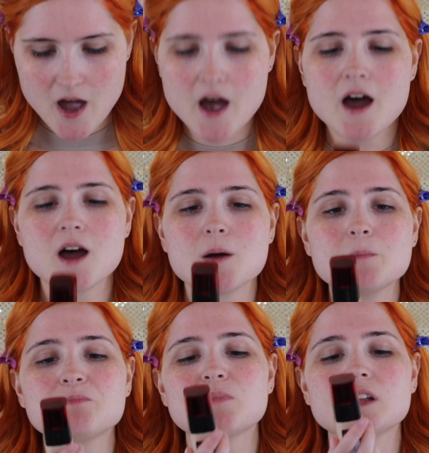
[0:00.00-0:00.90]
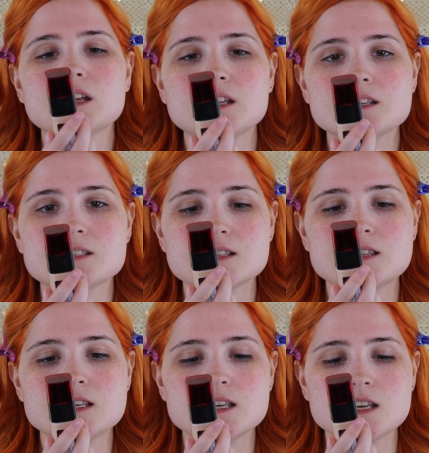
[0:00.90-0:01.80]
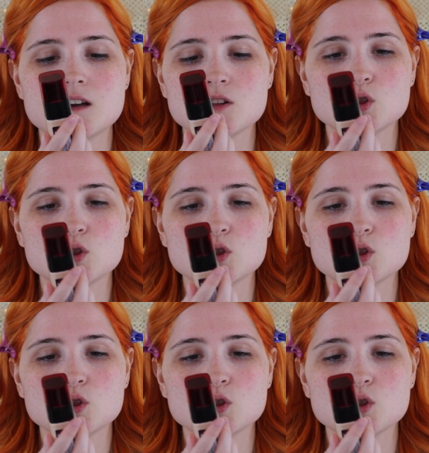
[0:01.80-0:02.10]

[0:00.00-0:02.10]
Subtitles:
But it is the